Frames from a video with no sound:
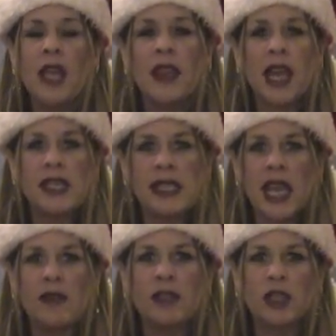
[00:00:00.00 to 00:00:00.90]
that I
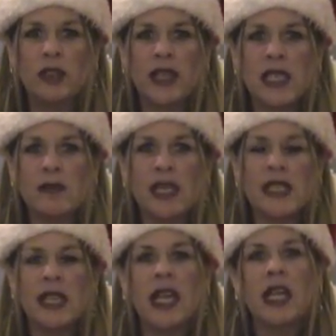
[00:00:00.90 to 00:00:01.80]
saved till Christmas,
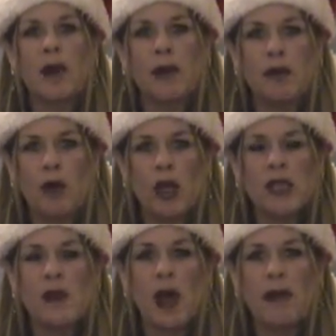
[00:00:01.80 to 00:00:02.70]
and then a couple of more
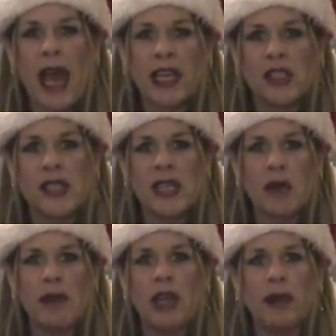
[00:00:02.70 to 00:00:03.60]
small packages
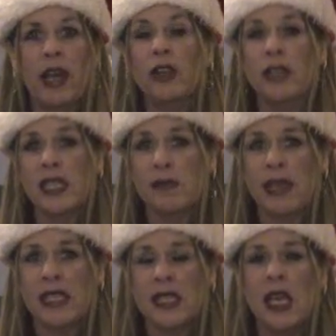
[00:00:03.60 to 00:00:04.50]
came in around
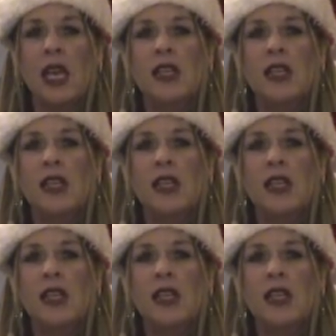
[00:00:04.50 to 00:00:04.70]
Christmas.